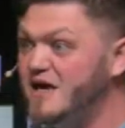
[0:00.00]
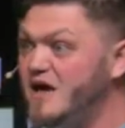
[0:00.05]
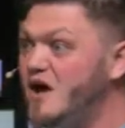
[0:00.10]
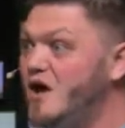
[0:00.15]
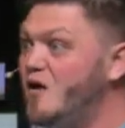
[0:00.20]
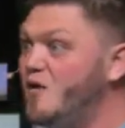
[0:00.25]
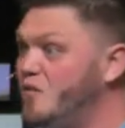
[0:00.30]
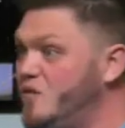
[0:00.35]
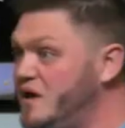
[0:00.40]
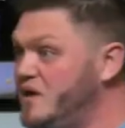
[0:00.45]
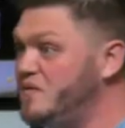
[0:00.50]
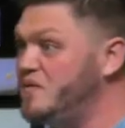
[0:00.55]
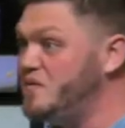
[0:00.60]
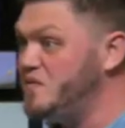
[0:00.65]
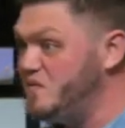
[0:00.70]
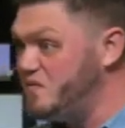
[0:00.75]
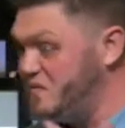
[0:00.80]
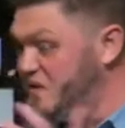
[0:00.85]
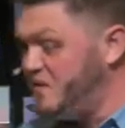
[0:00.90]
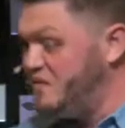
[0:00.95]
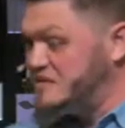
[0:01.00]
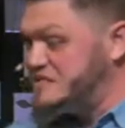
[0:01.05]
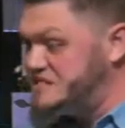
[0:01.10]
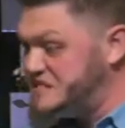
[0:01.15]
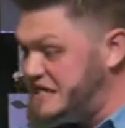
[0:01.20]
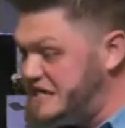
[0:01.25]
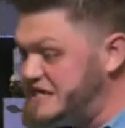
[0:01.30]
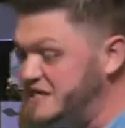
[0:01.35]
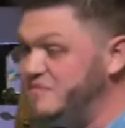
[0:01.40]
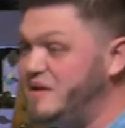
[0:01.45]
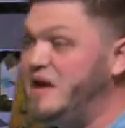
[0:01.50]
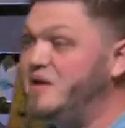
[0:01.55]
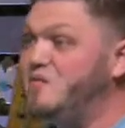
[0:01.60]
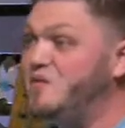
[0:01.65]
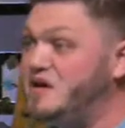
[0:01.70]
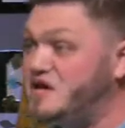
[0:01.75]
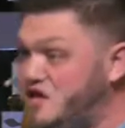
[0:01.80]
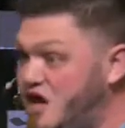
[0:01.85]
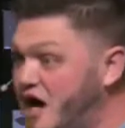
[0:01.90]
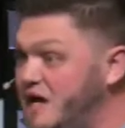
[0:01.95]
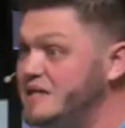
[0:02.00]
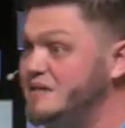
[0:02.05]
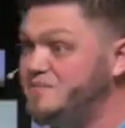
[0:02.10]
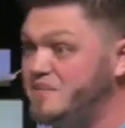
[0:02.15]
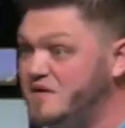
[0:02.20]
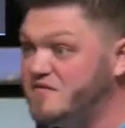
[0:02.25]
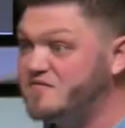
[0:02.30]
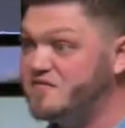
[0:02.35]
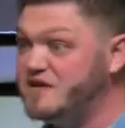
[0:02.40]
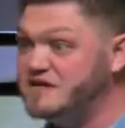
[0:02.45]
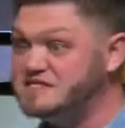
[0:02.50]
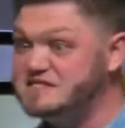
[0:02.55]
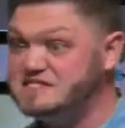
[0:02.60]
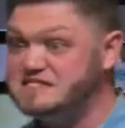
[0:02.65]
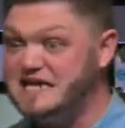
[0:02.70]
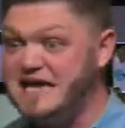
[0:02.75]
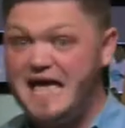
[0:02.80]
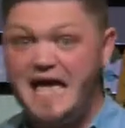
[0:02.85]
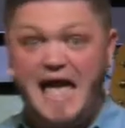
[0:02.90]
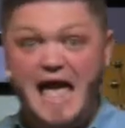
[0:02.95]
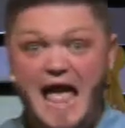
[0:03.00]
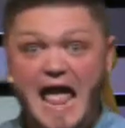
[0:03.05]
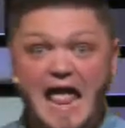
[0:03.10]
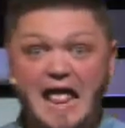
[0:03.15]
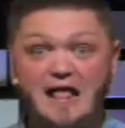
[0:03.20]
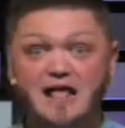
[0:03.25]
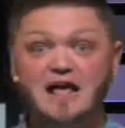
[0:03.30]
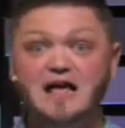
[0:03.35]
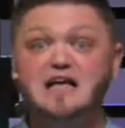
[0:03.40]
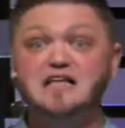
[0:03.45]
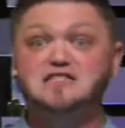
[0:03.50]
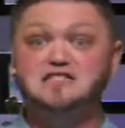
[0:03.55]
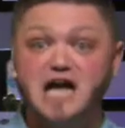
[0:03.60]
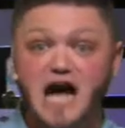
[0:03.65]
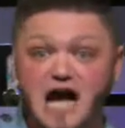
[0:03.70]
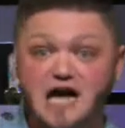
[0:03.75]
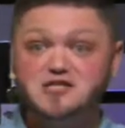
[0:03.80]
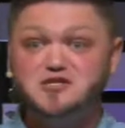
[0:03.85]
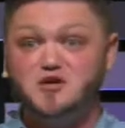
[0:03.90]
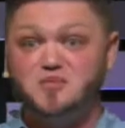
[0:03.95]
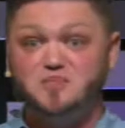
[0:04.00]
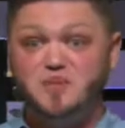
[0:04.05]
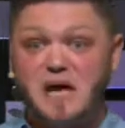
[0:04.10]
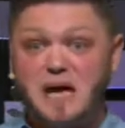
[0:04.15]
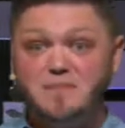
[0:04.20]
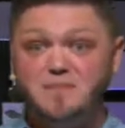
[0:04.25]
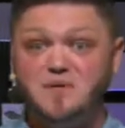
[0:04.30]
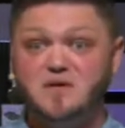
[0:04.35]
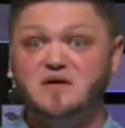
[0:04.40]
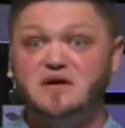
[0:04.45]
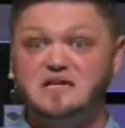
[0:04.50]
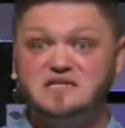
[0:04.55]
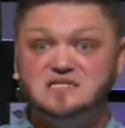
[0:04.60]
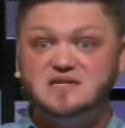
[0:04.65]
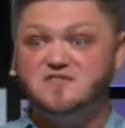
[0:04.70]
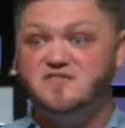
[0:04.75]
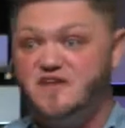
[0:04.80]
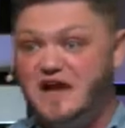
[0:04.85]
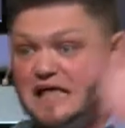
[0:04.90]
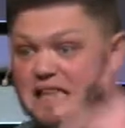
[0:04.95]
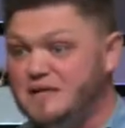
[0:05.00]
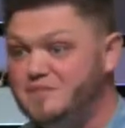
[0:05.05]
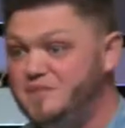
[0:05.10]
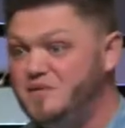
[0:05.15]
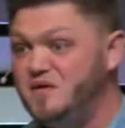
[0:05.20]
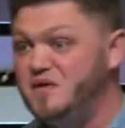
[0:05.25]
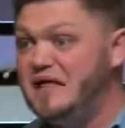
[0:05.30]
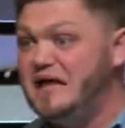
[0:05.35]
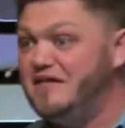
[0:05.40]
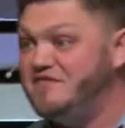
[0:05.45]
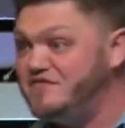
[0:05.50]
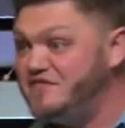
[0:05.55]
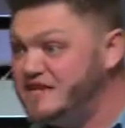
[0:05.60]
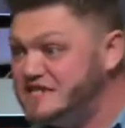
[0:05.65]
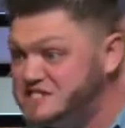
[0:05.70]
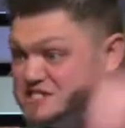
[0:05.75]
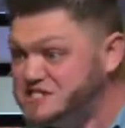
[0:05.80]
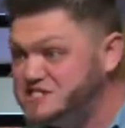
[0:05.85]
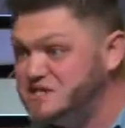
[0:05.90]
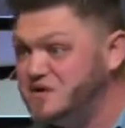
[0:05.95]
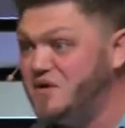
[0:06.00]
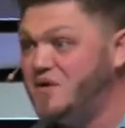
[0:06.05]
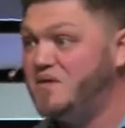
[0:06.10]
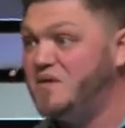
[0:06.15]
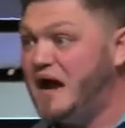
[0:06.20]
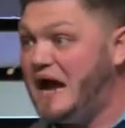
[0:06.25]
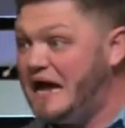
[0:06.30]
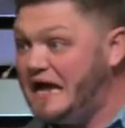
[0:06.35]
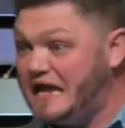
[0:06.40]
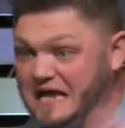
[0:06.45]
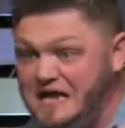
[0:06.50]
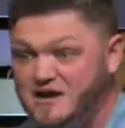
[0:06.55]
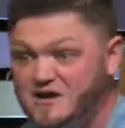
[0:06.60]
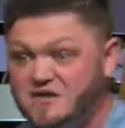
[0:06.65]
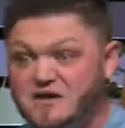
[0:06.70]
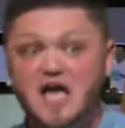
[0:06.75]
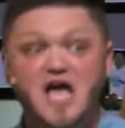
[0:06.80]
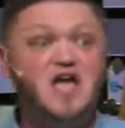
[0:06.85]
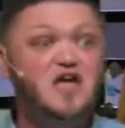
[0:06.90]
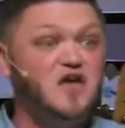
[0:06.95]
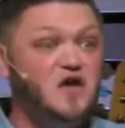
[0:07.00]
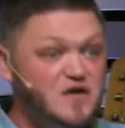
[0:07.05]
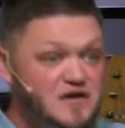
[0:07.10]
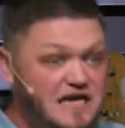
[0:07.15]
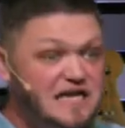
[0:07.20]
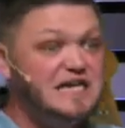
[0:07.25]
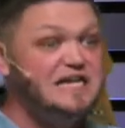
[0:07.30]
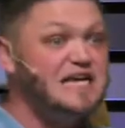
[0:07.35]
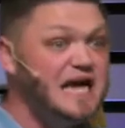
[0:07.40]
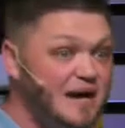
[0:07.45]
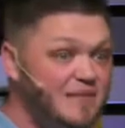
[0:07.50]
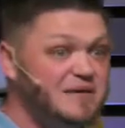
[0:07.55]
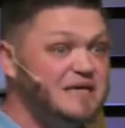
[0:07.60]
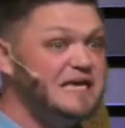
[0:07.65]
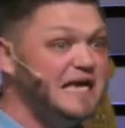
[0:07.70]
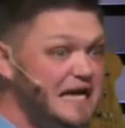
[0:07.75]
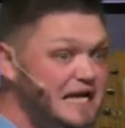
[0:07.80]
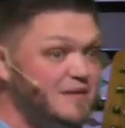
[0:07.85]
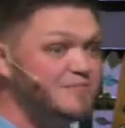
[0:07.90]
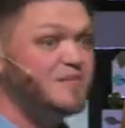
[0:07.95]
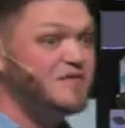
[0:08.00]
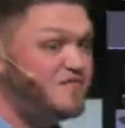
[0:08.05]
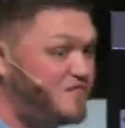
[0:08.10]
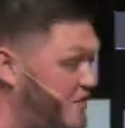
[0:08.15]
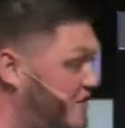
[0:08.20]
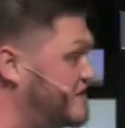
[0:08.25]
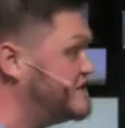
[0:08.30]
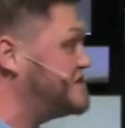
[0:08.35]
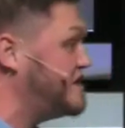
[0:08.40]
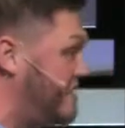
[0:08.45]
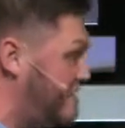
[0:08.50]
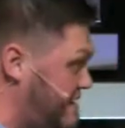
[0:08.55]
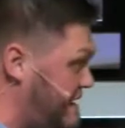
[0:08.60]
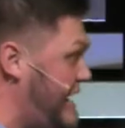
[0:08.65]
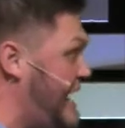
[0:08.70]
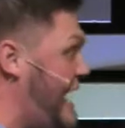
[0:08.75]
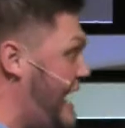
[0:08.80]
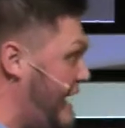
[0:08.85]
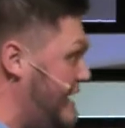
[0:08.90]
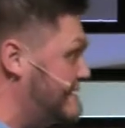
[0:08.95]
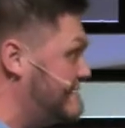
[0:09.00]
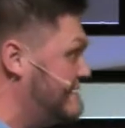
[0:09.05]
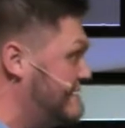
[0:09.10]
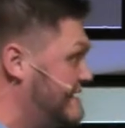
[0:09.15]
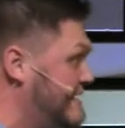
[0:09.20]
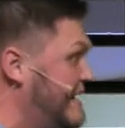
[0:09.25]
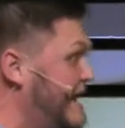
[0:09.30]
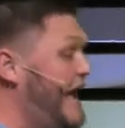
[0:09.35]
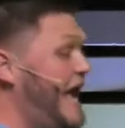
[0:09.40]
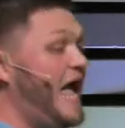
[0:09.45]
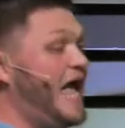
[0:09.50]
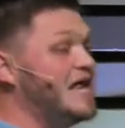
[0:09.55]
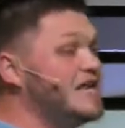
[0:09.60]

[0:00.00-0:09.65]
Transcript: we, we would see them and we'd call up our friends and say, Hey, Dr. Pepper is available at this store right here. You need to come and get it before it's all gone. And